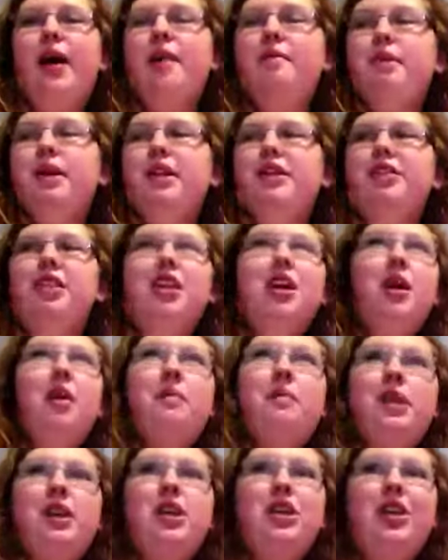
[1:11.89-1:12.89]
I mean, there's so
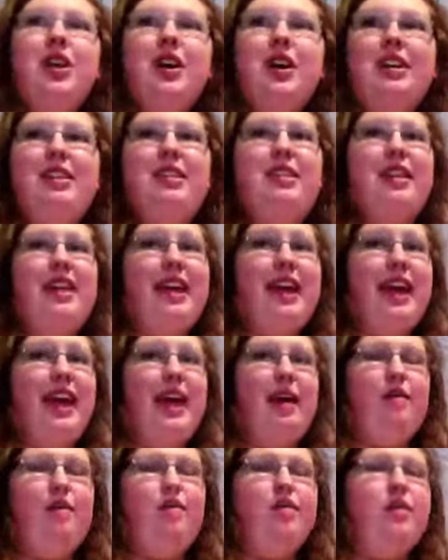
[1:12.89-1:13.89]
many choices I
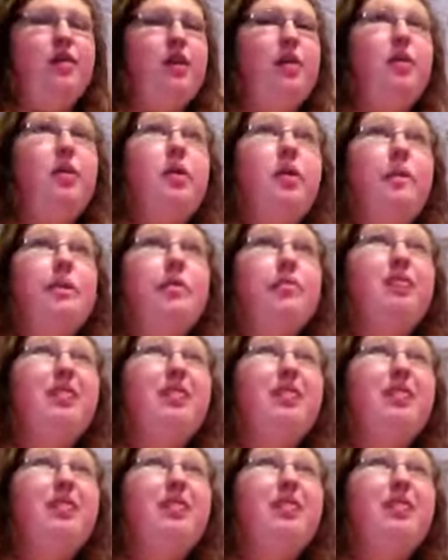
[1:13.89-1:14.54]
have, so, well,